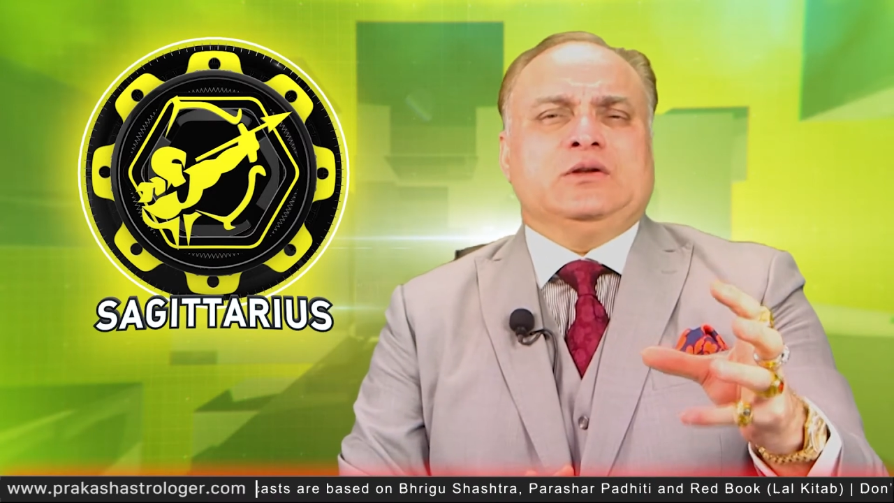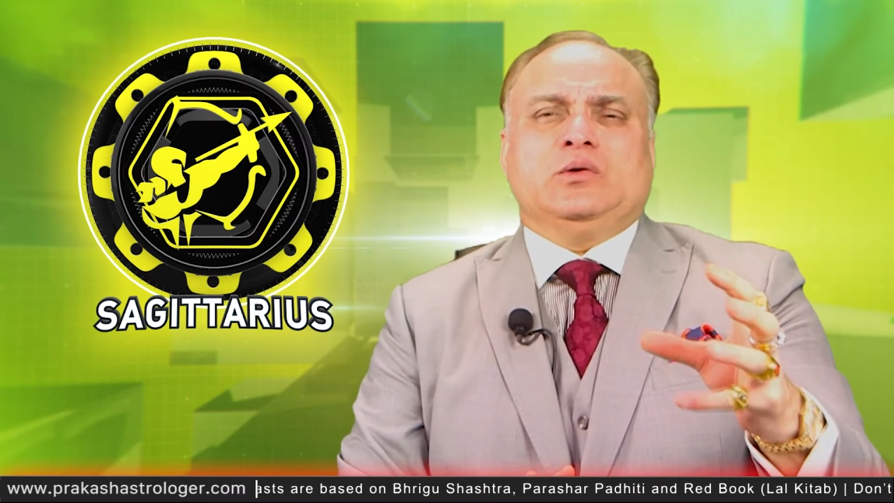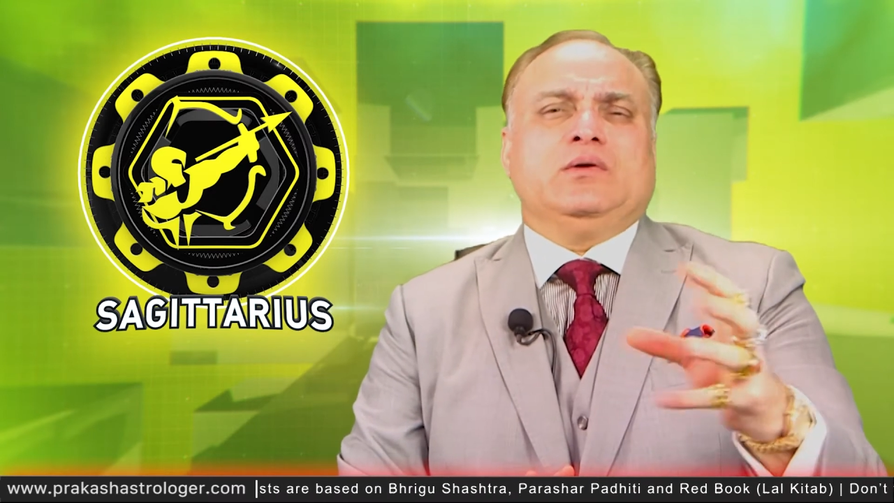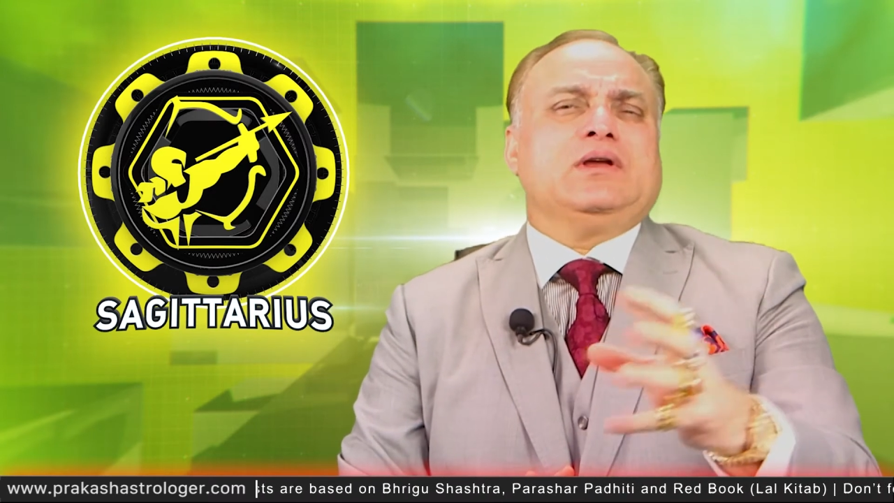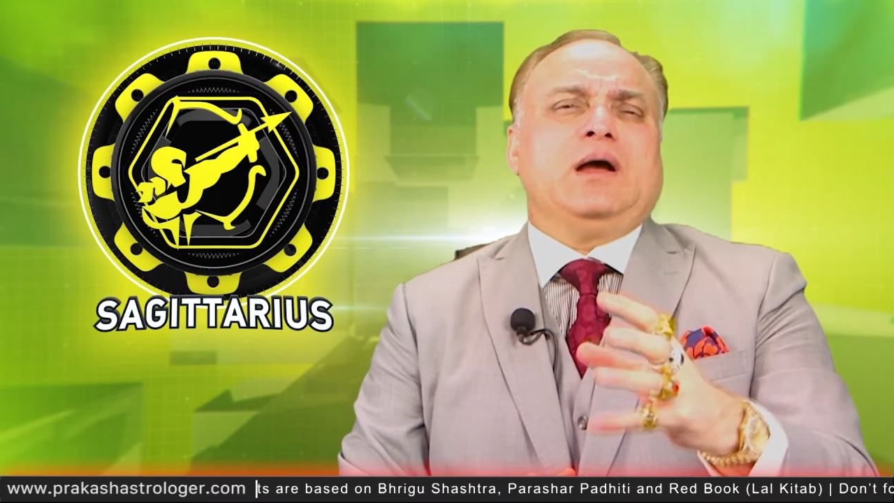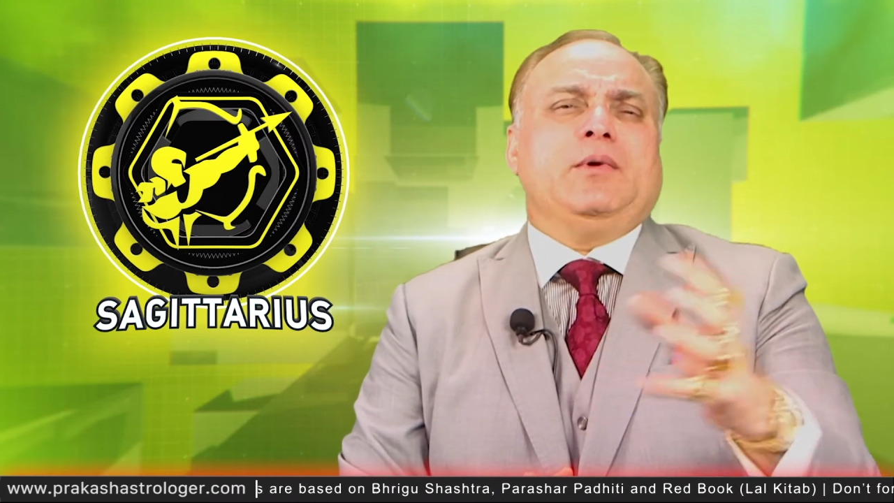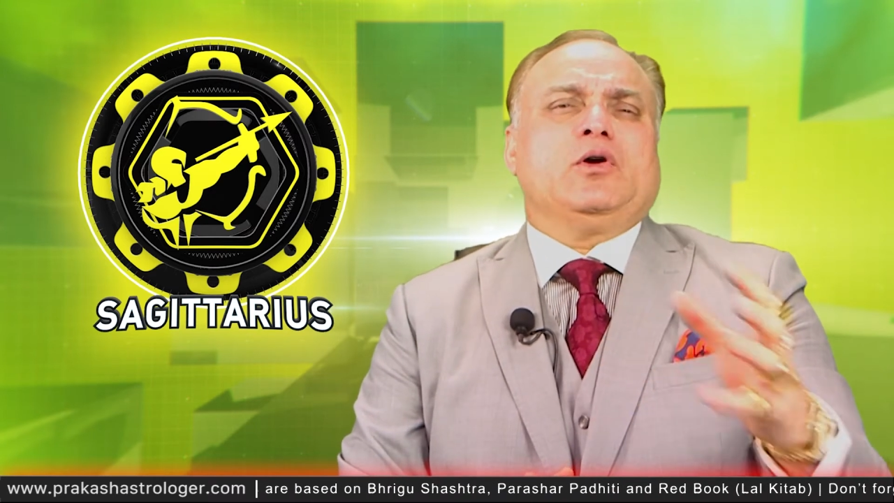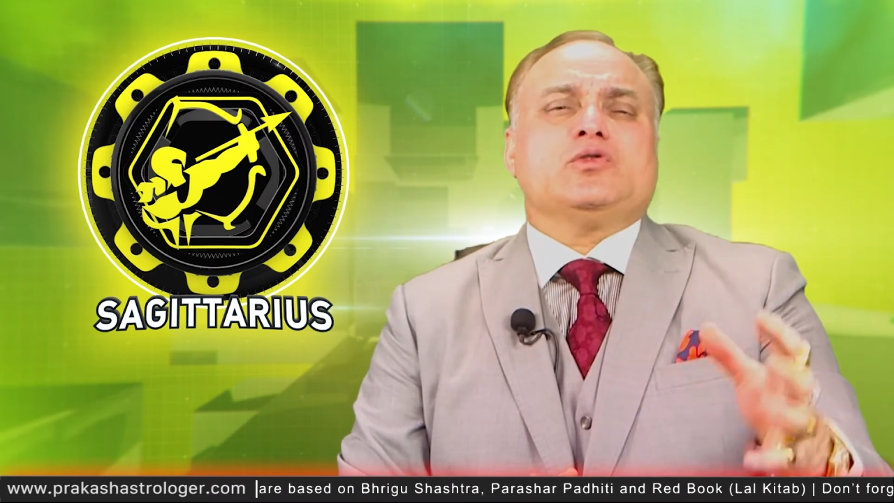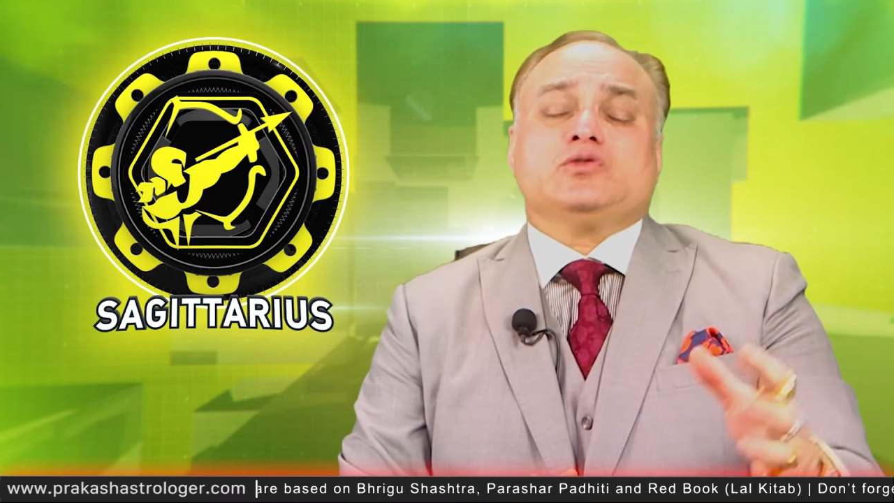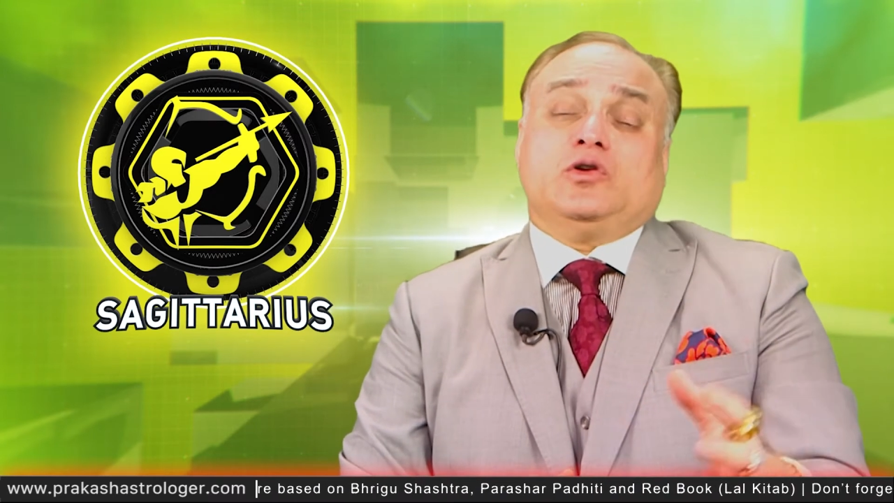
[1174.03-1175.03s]
You will come
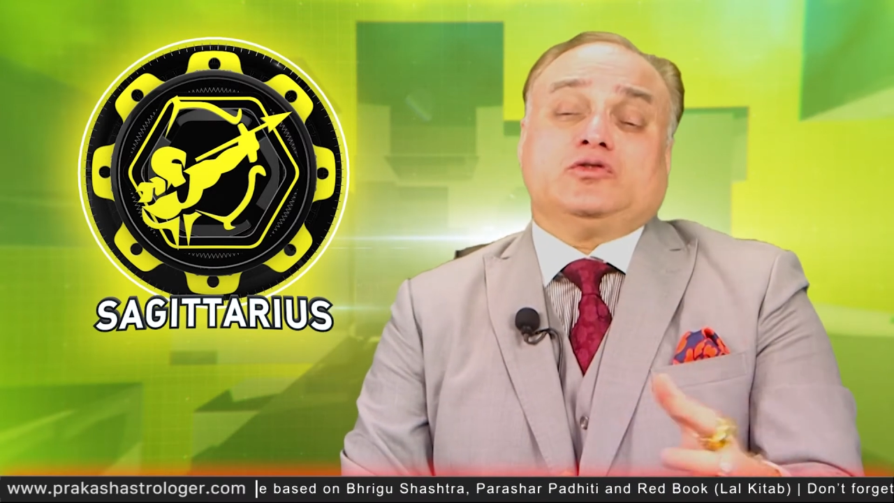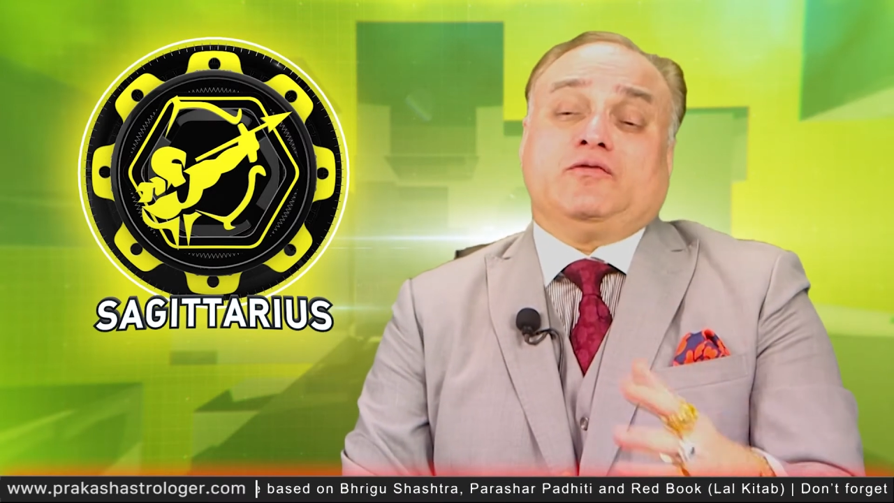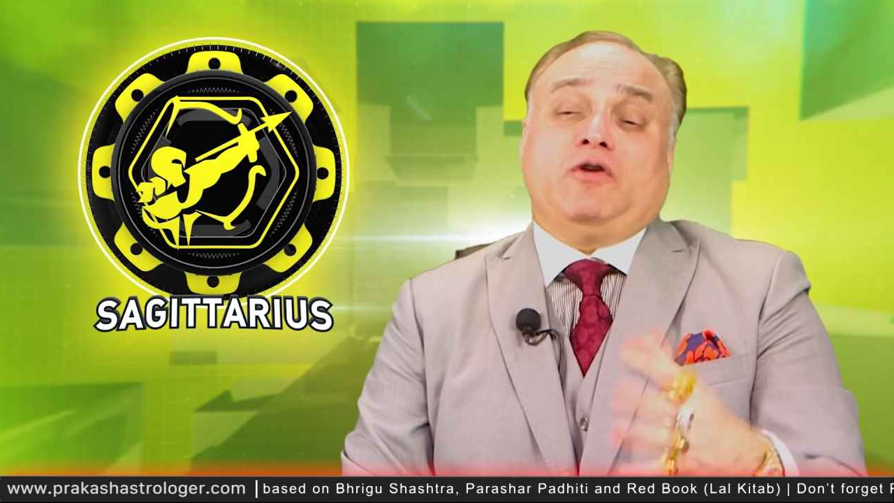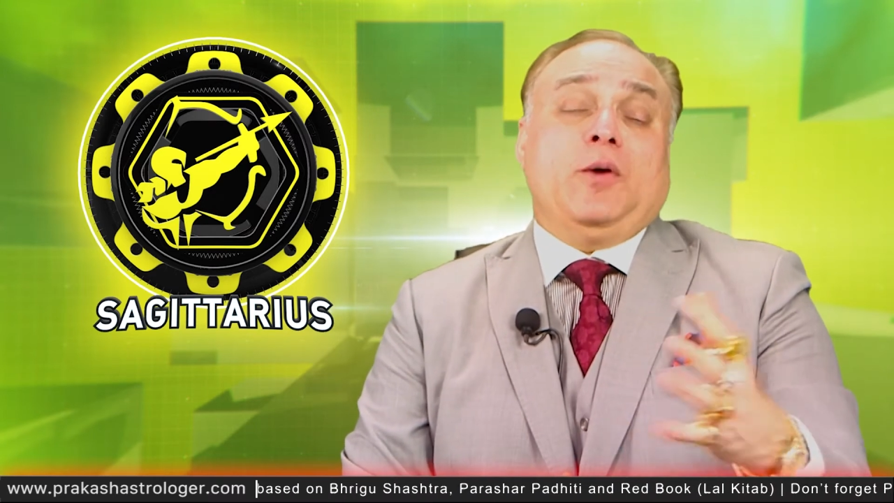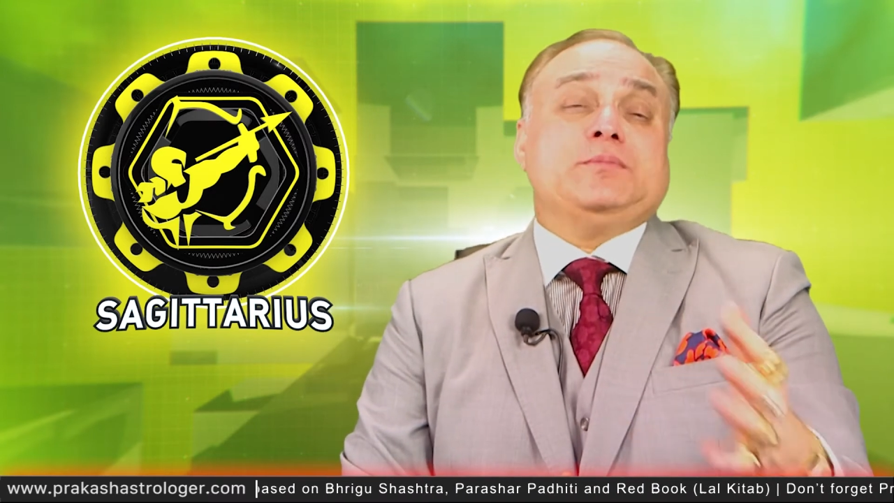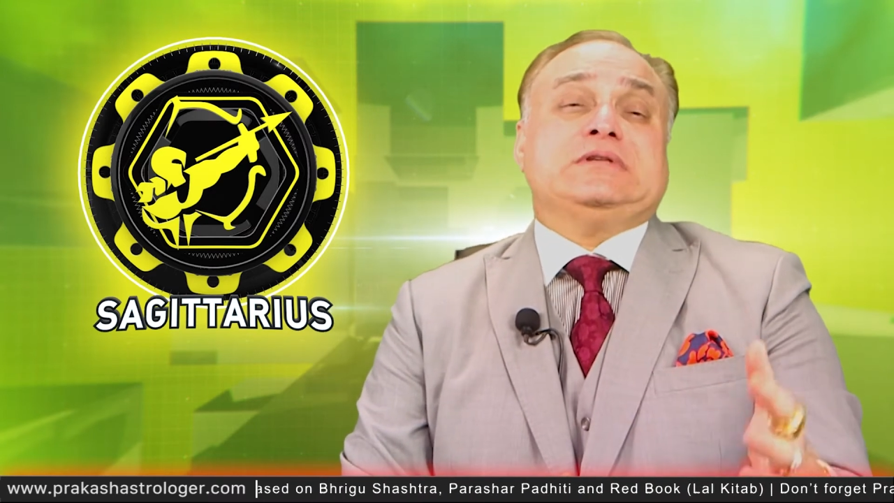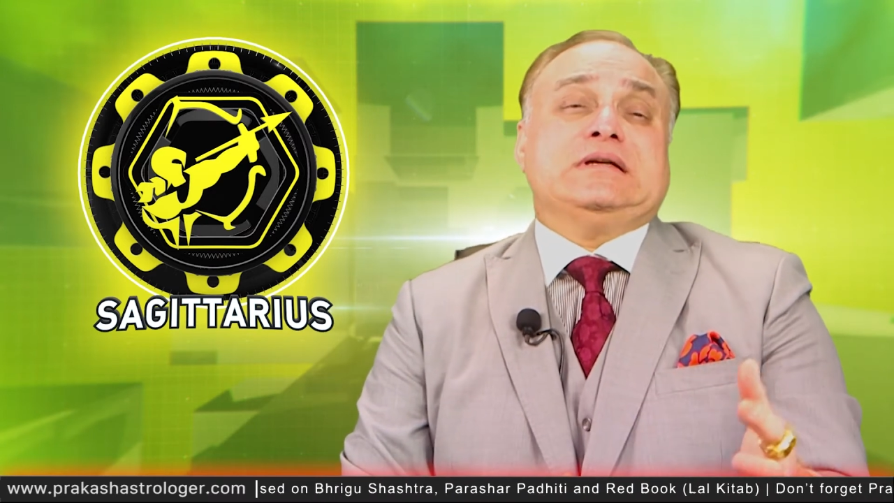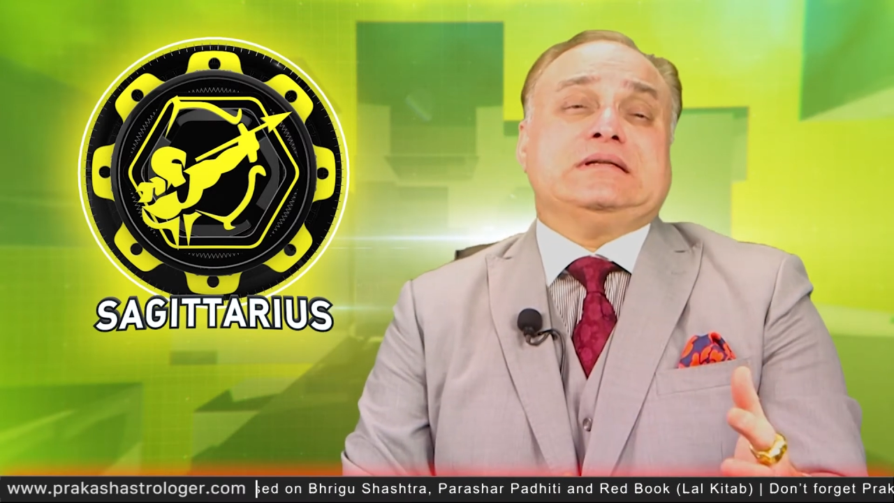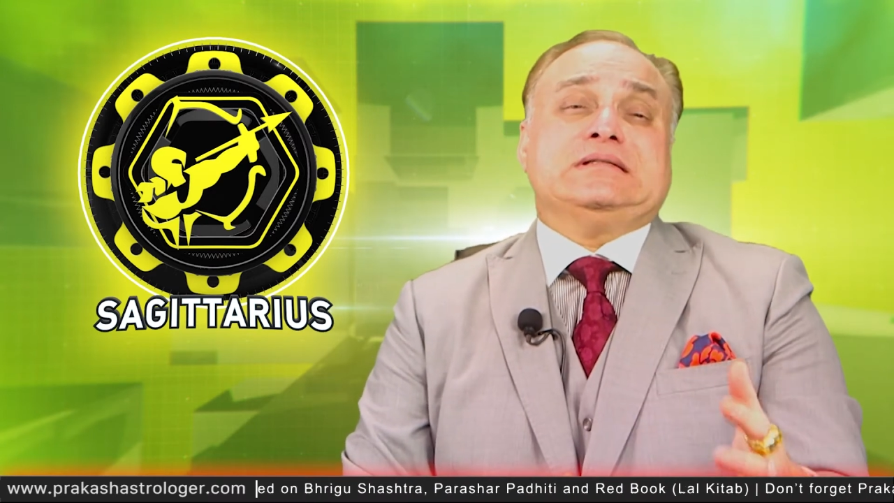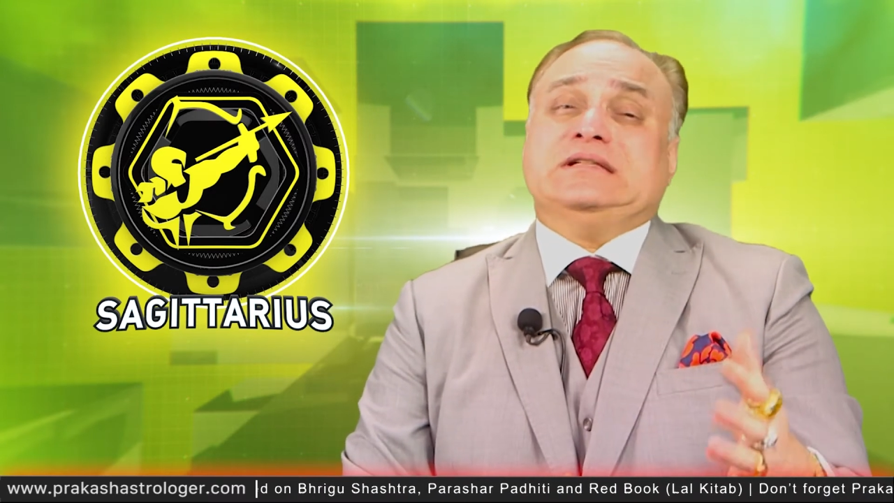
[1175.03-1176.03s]
across lots of obstacles,